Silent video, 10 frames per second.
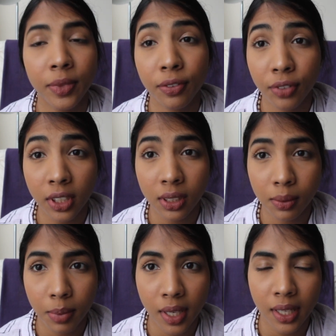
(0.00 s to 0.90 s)
The
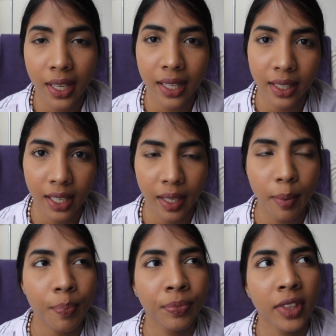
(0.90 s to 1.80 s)
first being Kelly
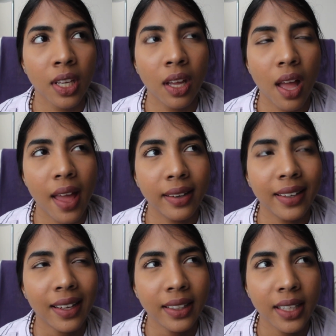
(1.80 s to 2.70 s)
King, and
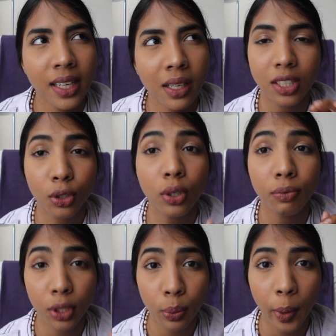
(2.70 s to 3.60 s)
Kelly King is a good
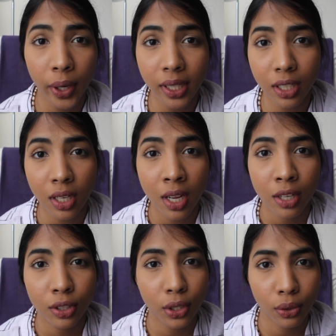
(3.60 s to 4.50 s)
viewpoint
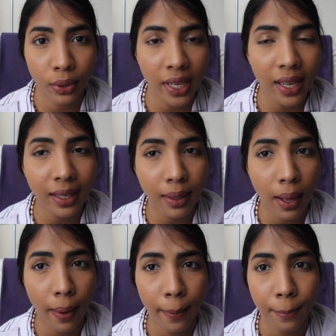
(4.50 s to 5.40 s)
to look at,
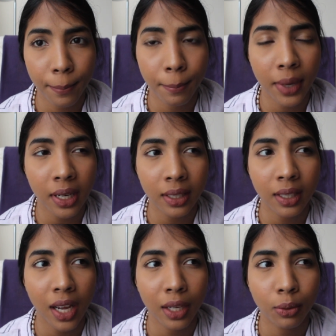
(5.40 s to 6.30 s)
but
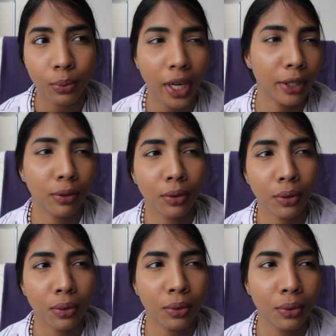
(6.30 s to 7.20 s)
I don't
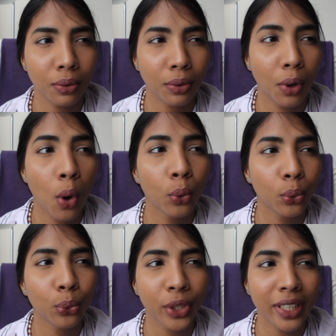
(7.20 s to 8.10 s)
know
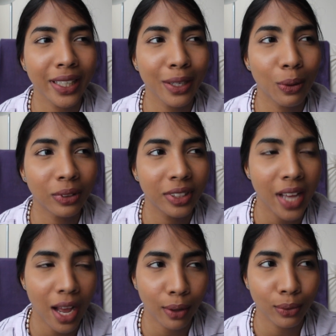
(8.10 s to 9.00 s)
who really goes
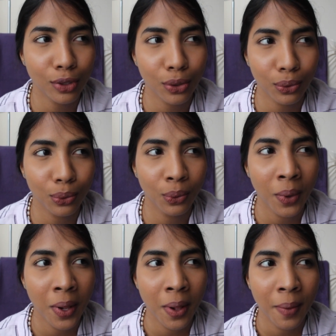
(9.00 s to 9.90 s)
down to
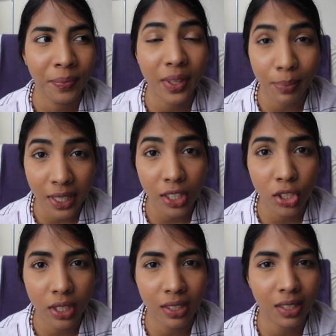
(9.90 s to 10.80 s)
the
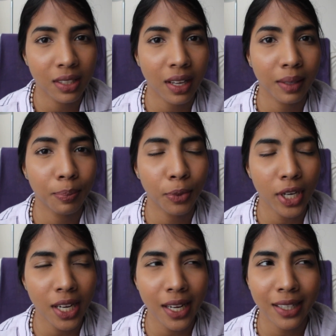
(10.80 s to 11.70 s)
beach, because it's like
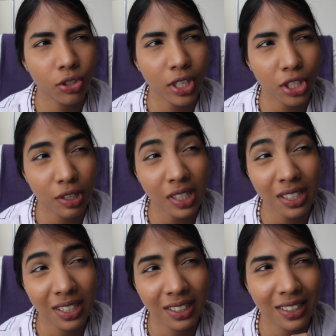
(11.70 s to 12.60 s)
pretty
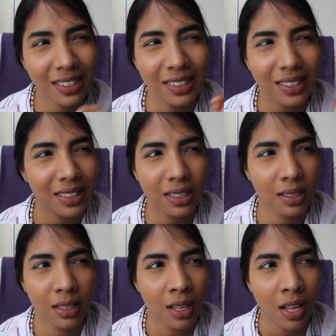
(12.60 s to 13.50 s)
treacherous, because
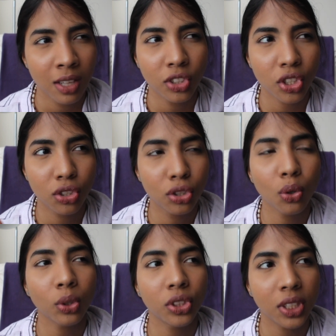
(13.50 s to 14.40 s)
it's just
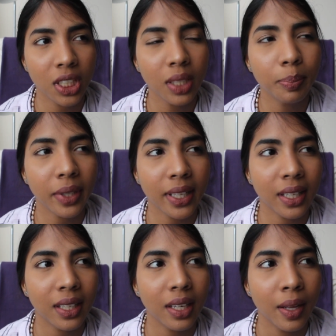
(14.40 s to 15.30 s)
so steep,
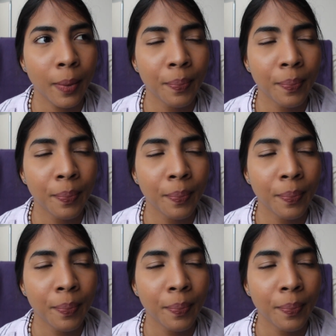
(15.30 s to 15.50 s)
and